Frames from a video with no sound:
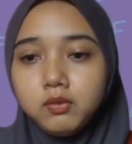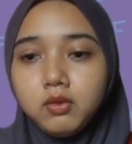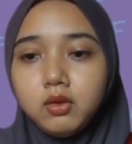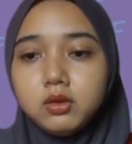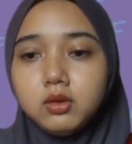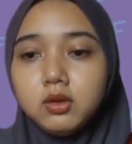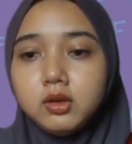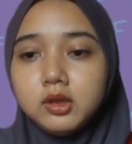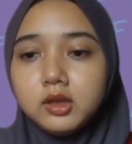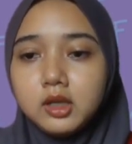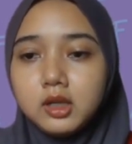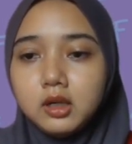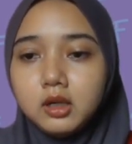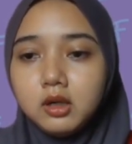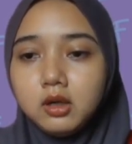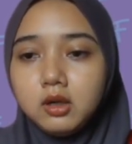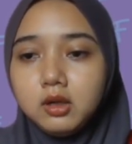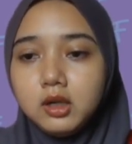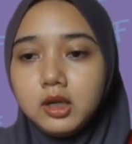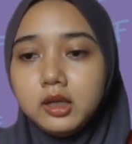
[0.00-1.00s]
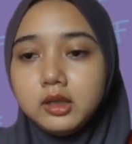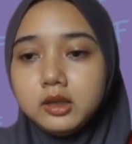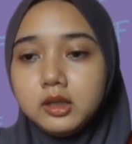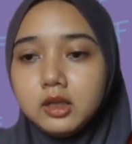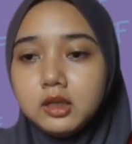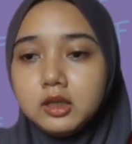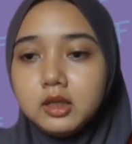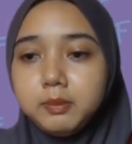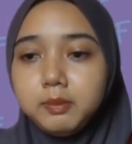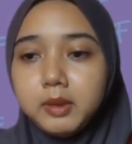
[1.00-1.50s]
Photocell or
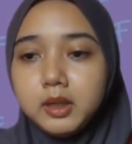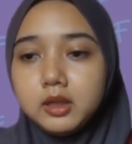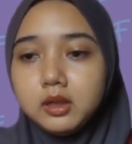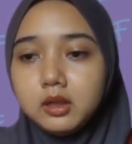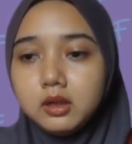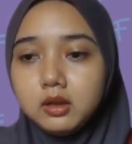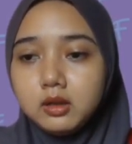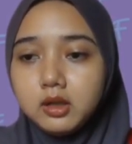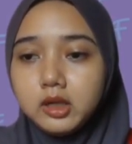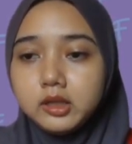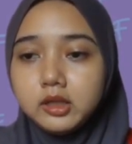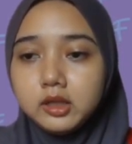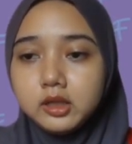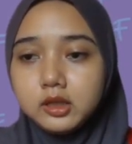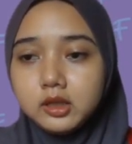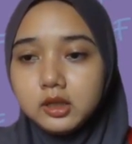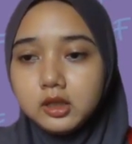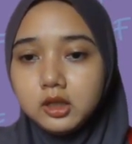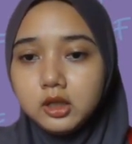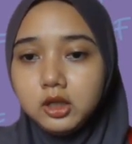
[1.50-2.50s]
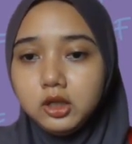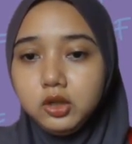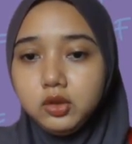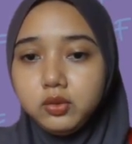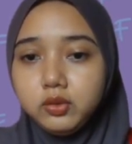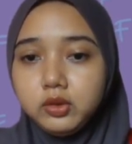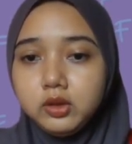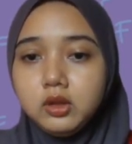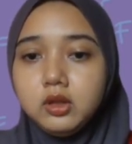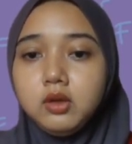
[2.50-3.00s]
lighting-dependent resistor
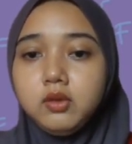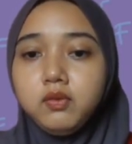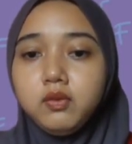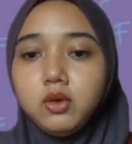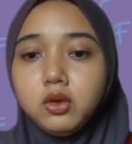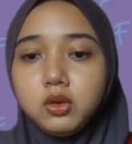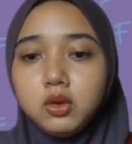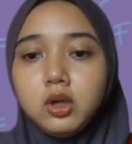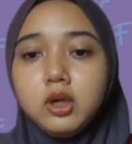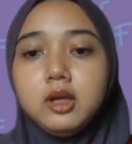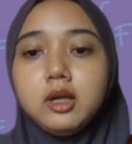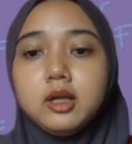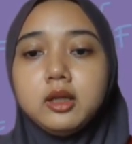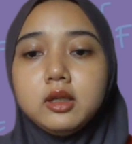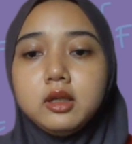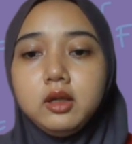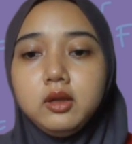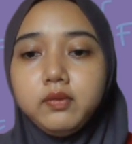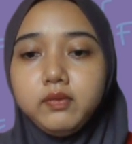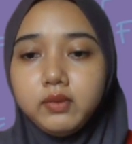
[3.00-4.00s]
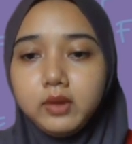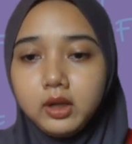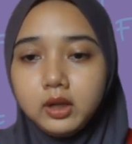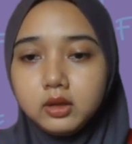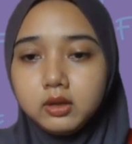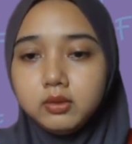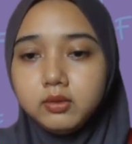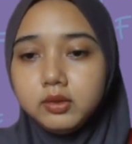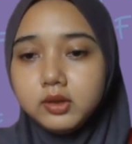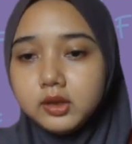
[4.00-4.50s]
use the photoelectric
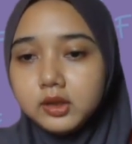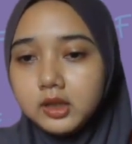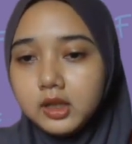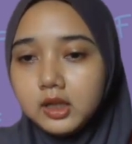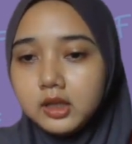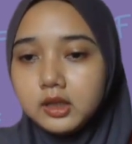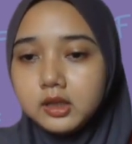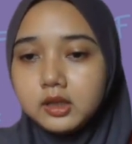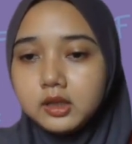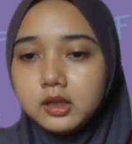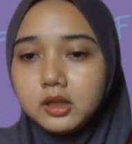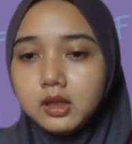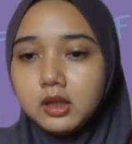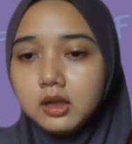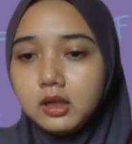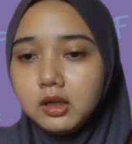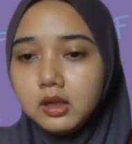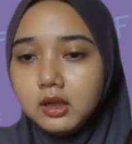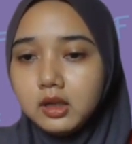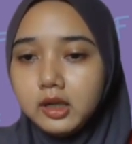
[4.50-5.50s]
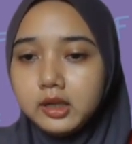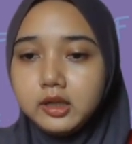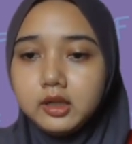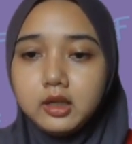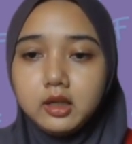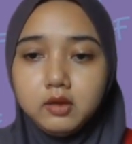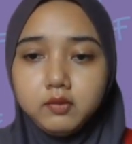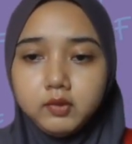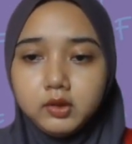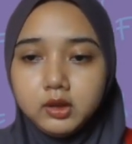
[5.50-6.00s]
effect to sense light
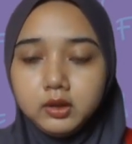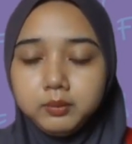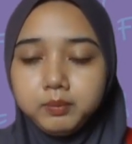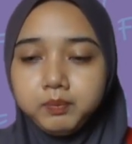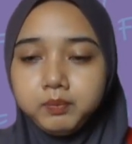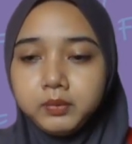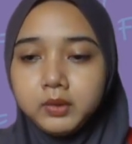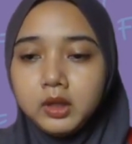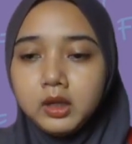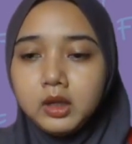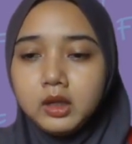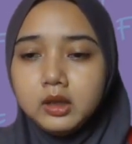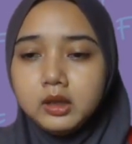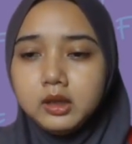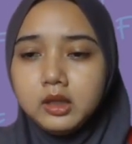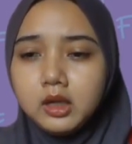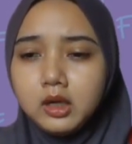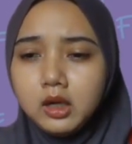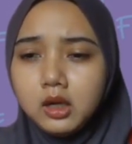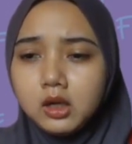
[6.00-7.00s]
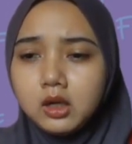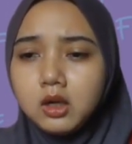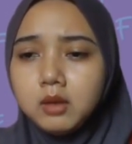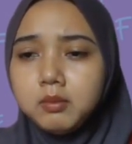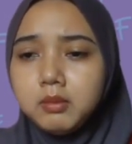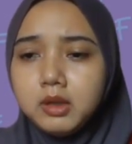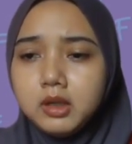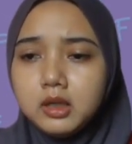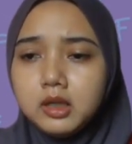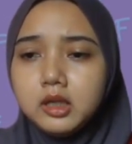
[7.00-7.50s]
level. They are
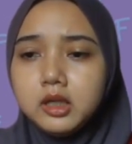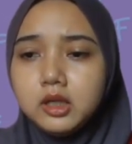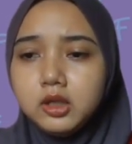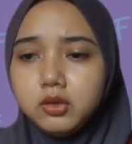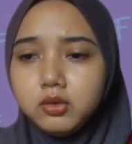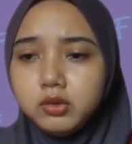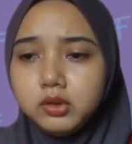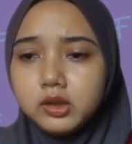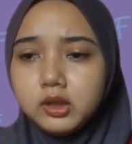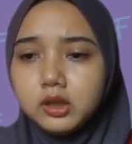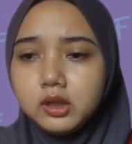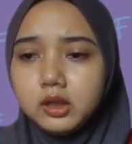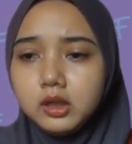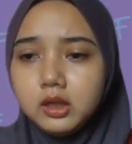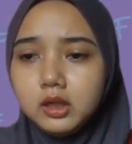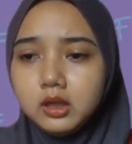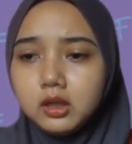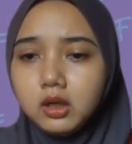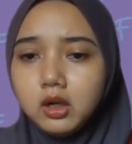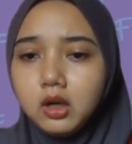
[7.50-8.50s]
commonly used in